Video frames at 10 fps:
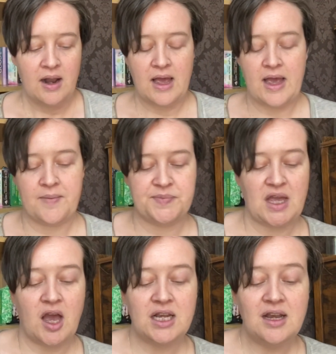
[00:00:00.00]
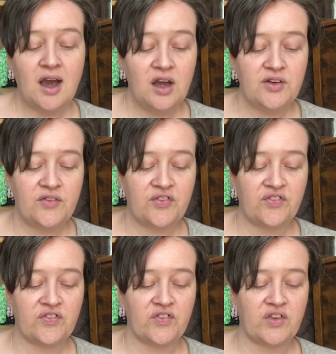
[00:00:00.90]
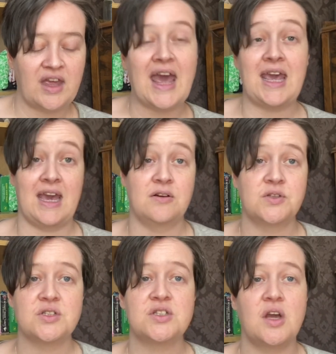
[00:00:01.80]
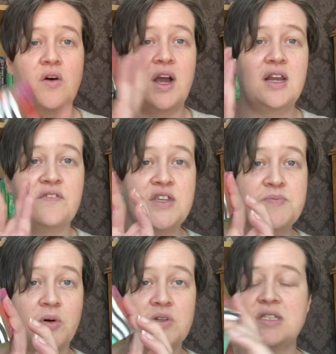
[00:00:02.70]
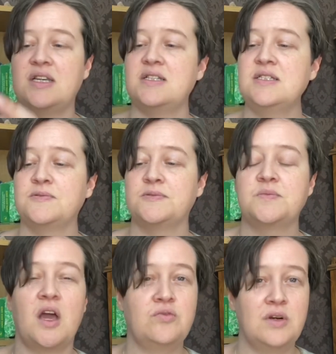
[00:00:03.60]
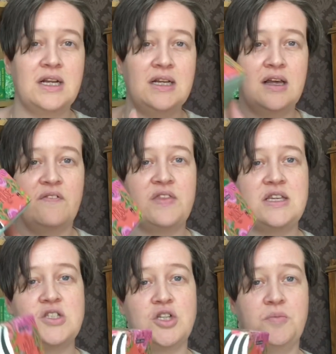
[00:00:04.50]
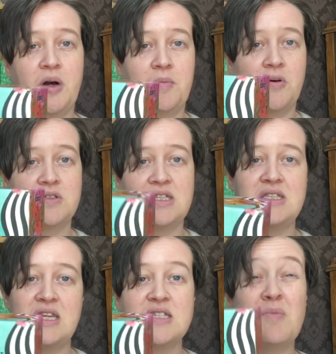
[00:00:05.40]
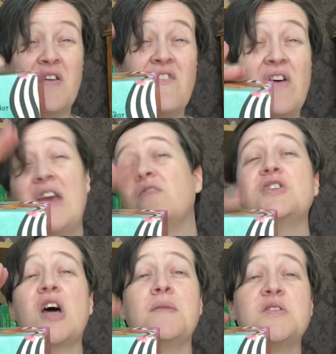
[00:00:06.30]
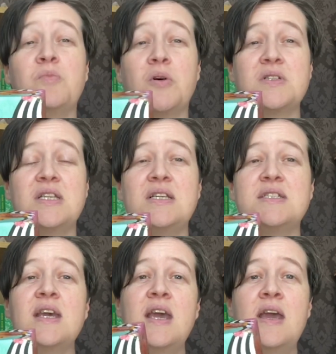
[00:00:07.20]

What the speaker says: I love Hay House. So I love these boxes. I really love these 2-part boxes. These are my favourite types of boxes.